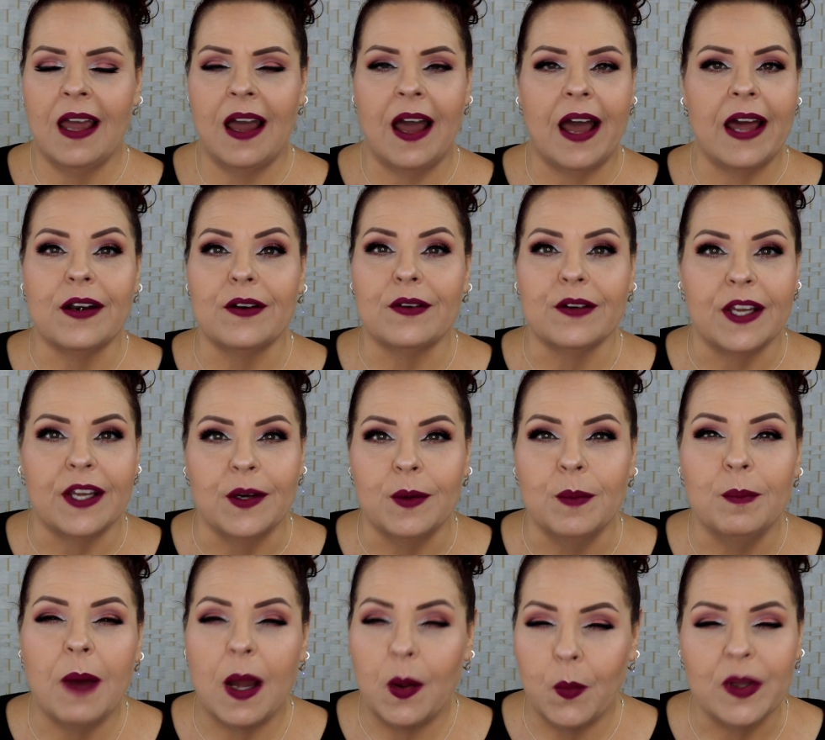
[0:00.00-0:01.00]
I don't know,
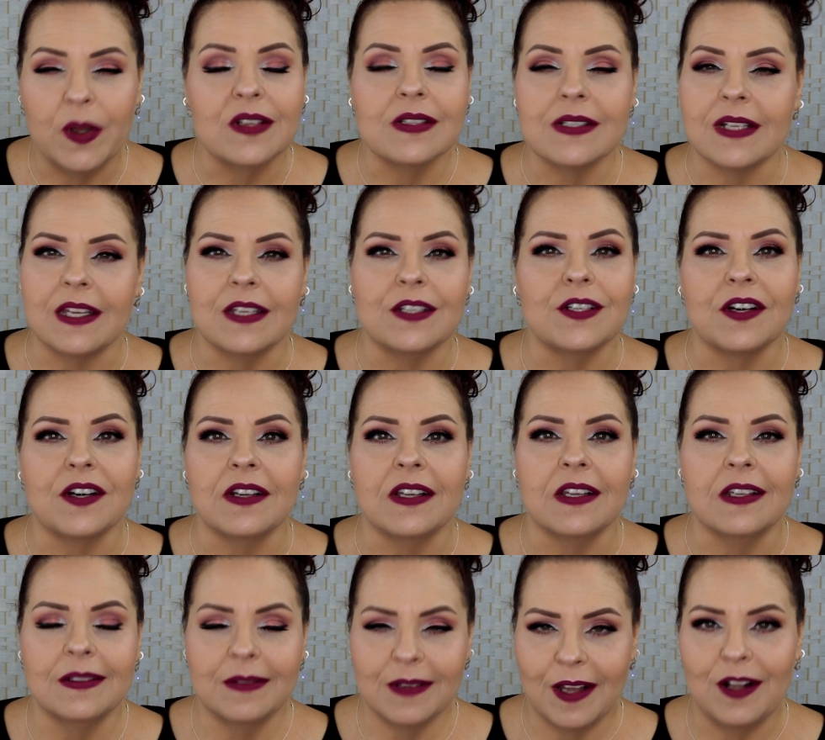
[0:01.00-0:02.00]
my wheels get
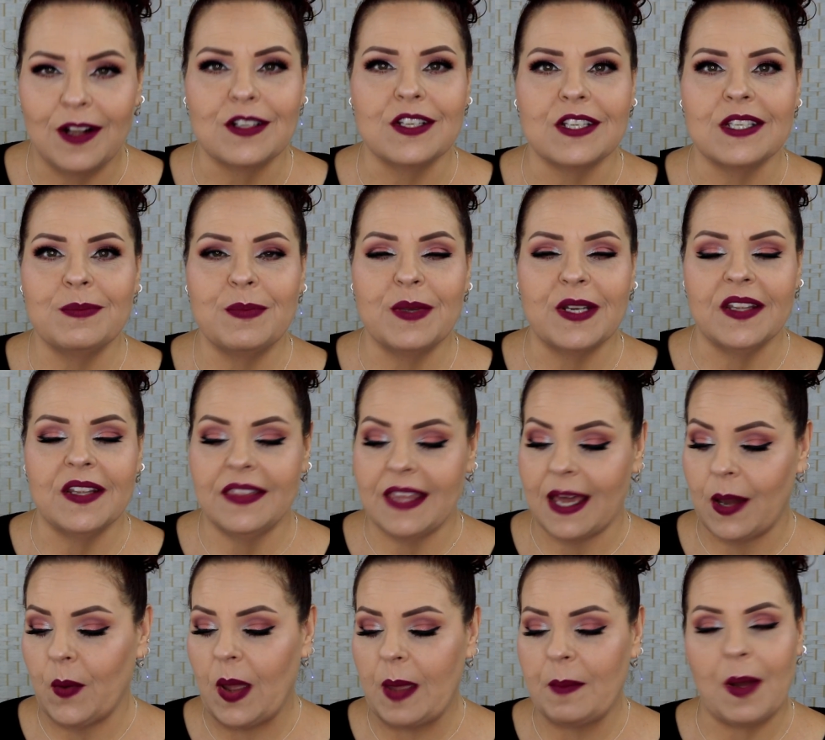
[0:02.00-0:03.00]
turning. I'll just put it
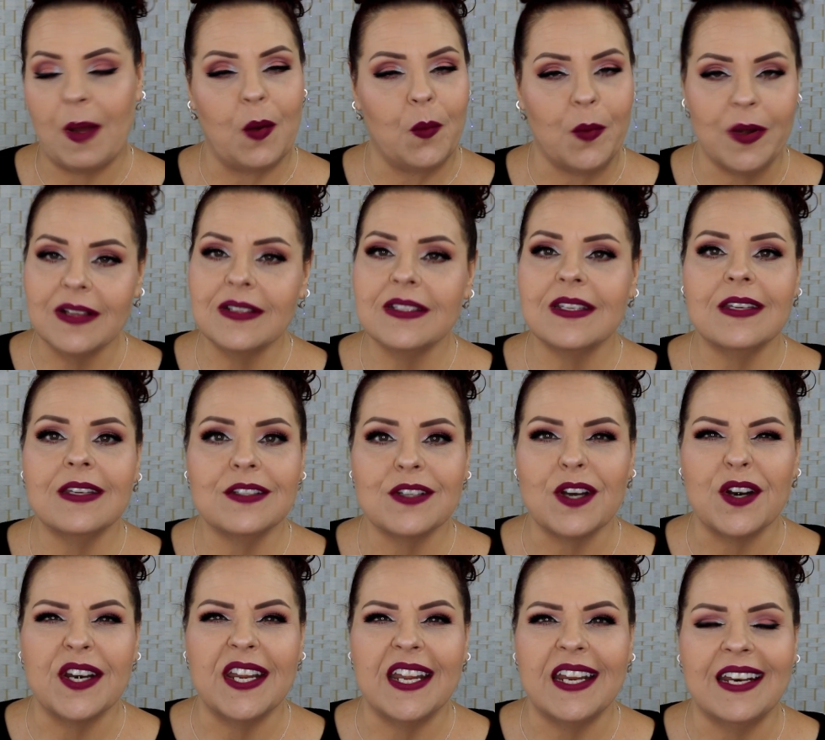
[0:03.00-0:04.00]
that way. My wheels get
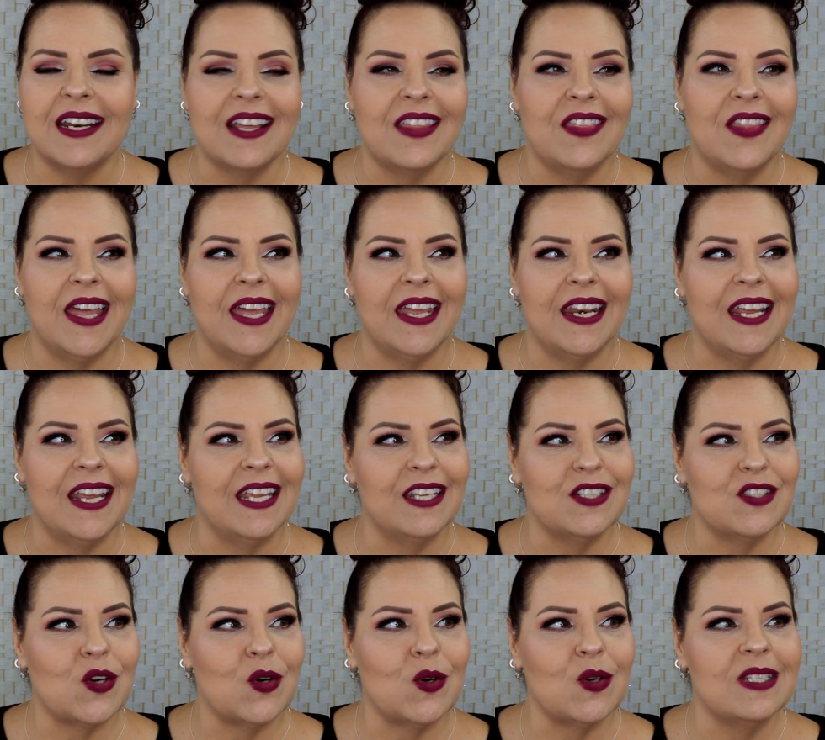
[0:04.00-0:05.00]
turning and then
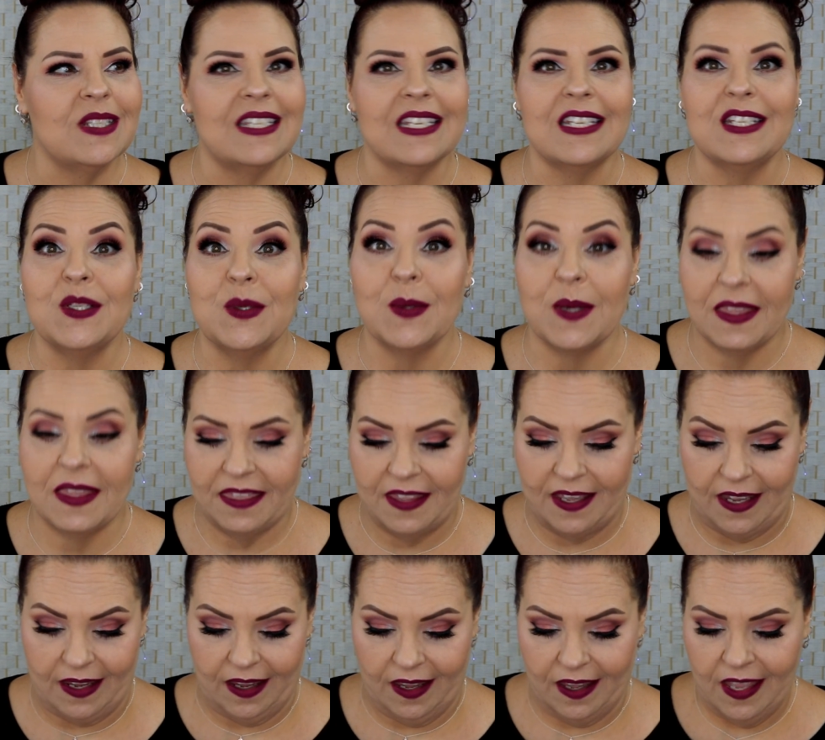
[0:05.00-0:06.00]
it turns into a
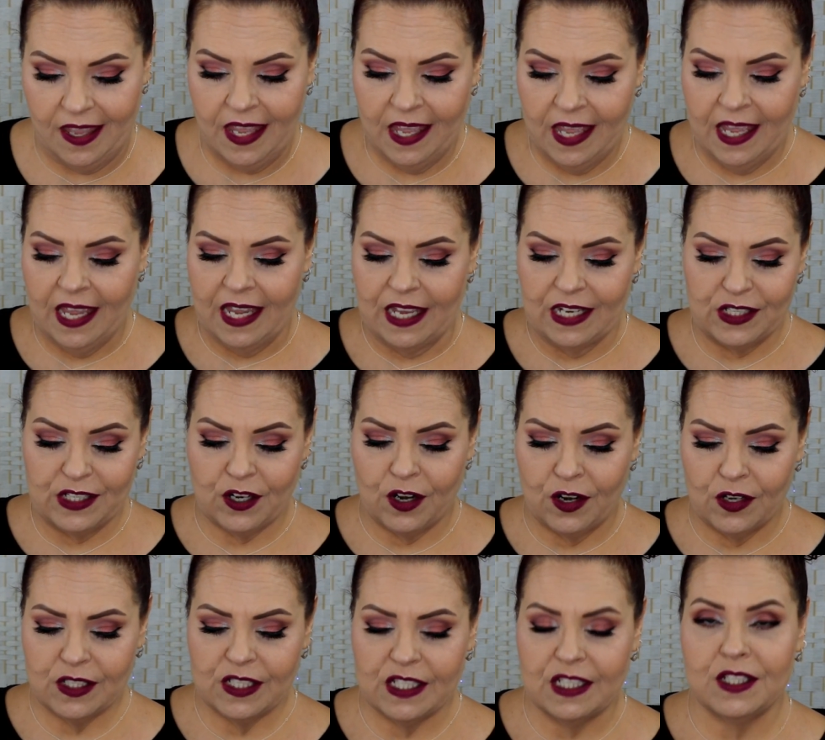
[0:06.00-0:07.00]
thing. It
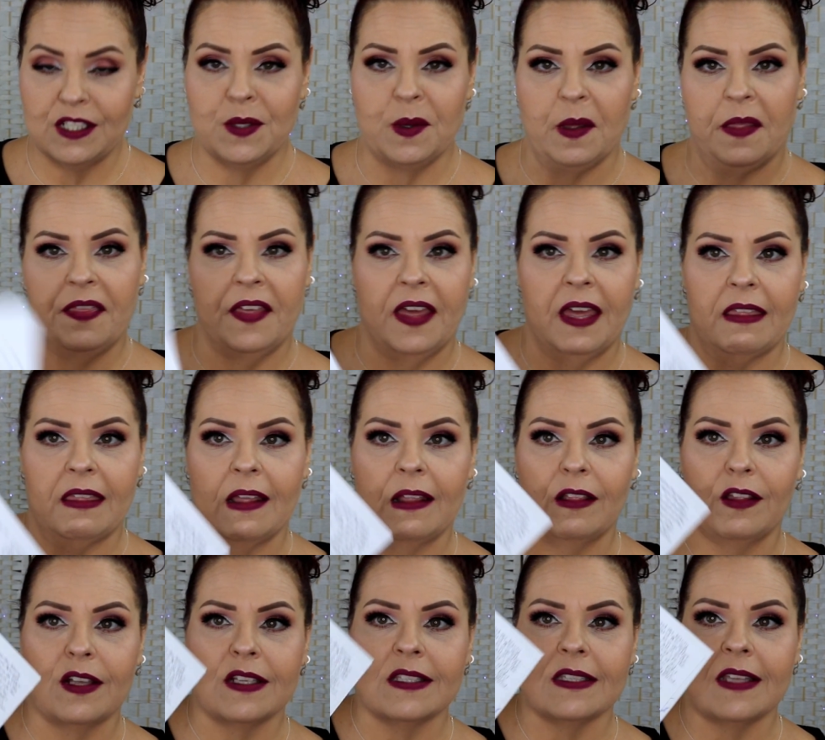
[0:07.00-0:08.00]
turns into a thing that
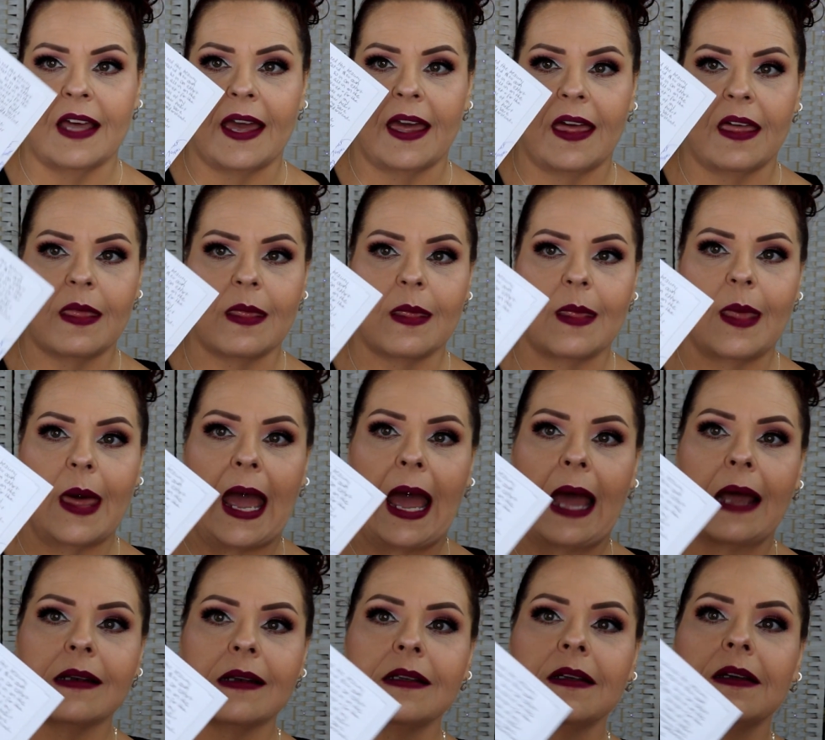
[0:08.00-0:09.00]
looks like
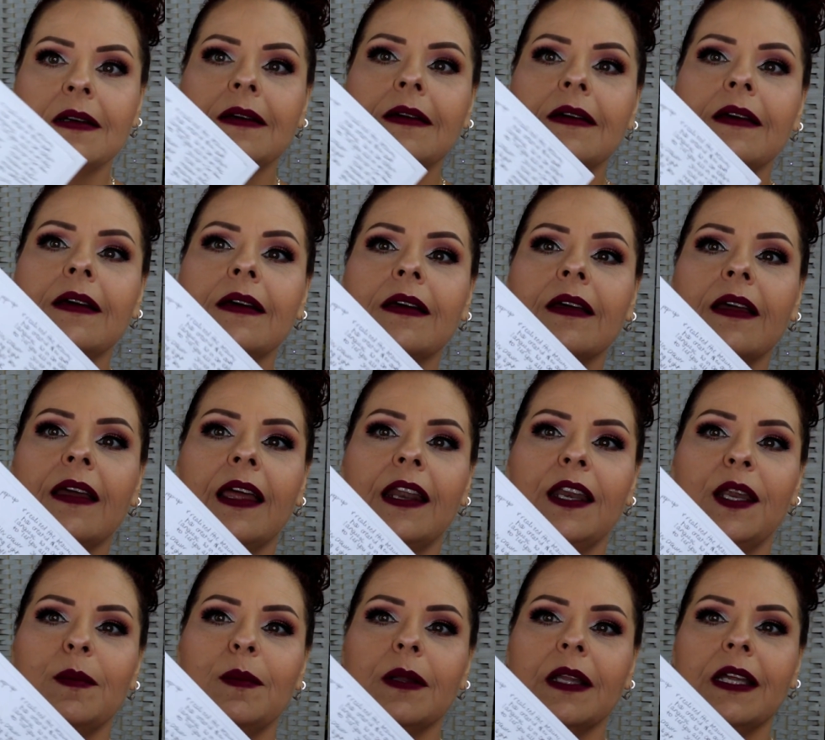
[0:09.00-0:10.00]
that. Can
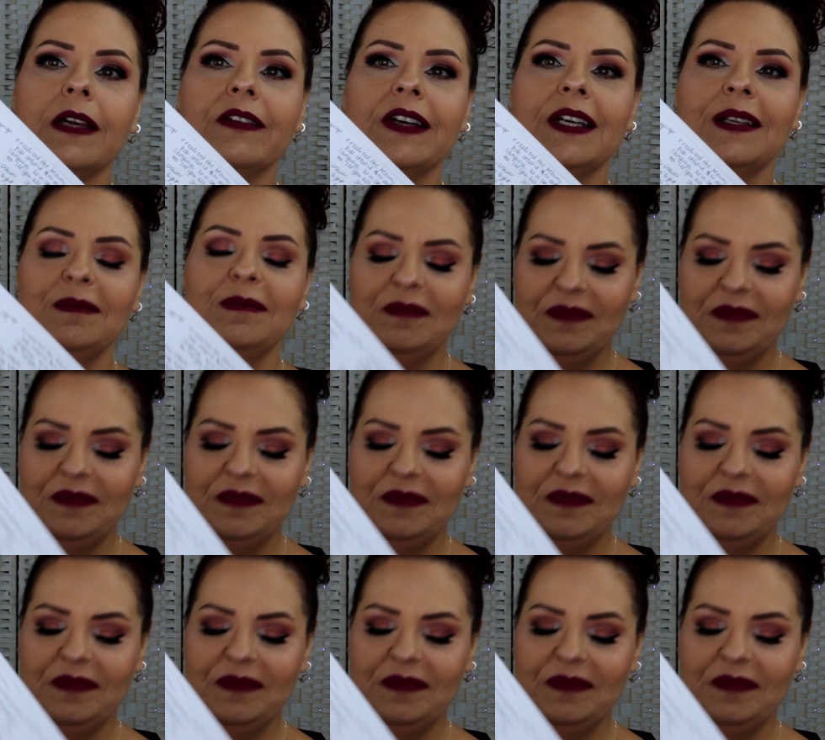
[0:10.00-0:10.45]
you believe it?